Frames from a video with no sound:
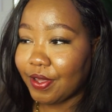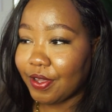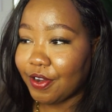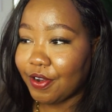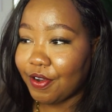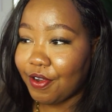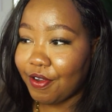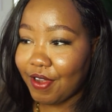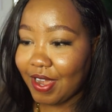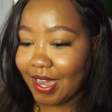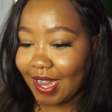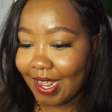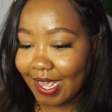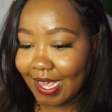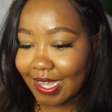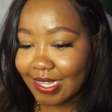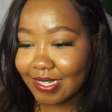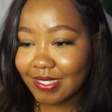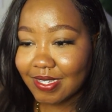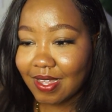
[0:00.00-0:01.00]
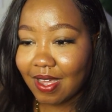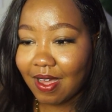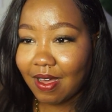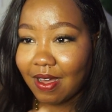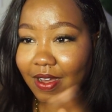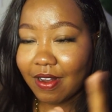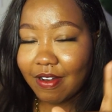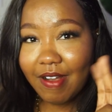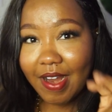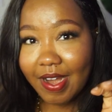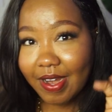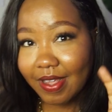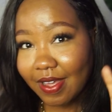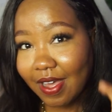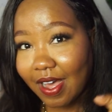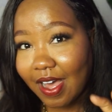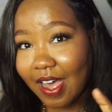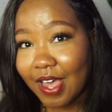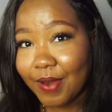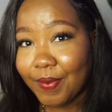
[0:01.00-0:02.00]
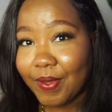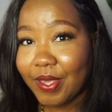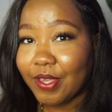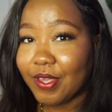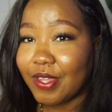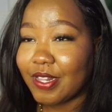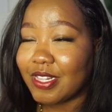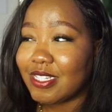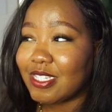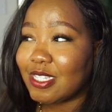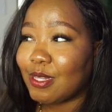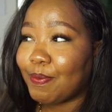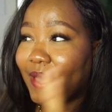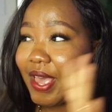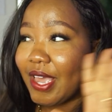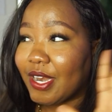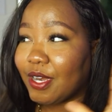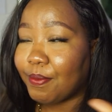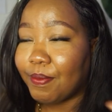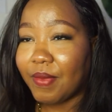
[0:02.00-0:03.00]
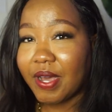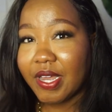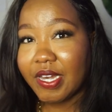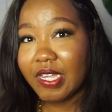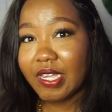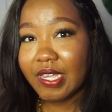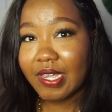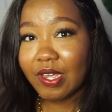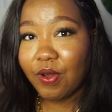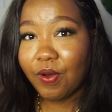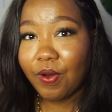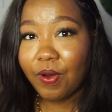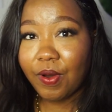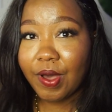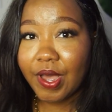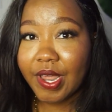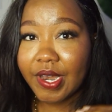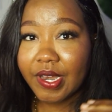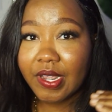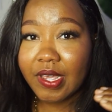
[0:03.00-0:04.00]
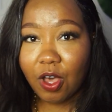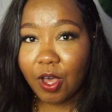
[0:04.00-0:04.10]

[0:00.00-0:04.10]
create a credit card where you can spend money on